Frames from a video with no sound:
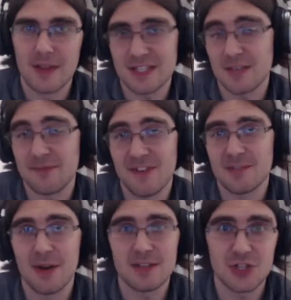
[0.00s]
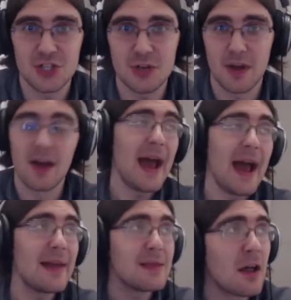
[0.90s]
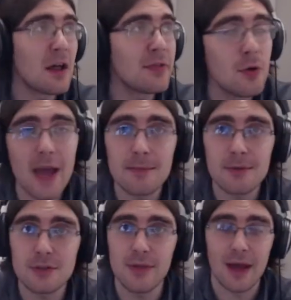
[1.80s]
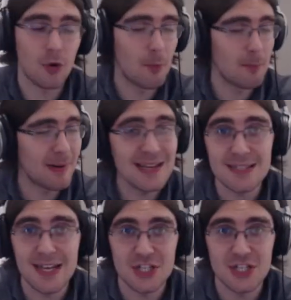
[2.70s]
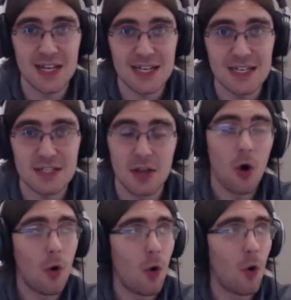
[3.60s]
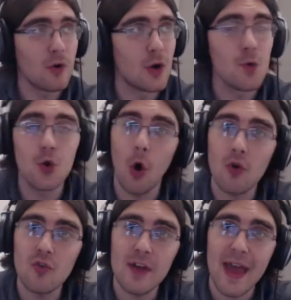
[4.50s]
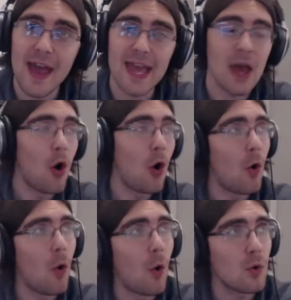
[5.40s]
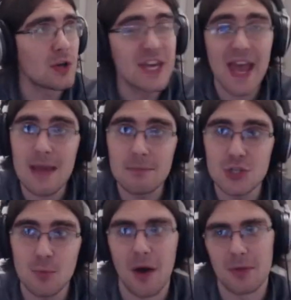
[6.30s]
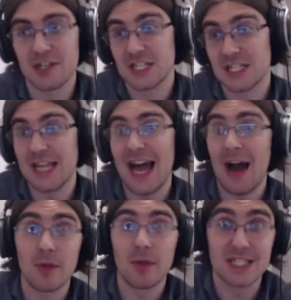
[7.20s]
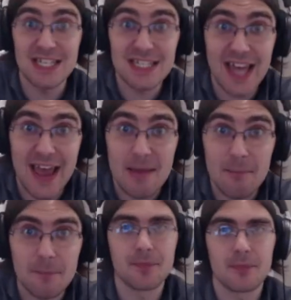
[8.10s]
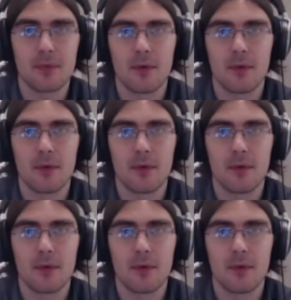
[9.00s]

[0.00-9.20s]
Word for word: crawler that's a first-person shooter. And there are no games that do that, not on PlayStation at least. Or, you know, Congregate, or Game... Well, there's now, there's this game.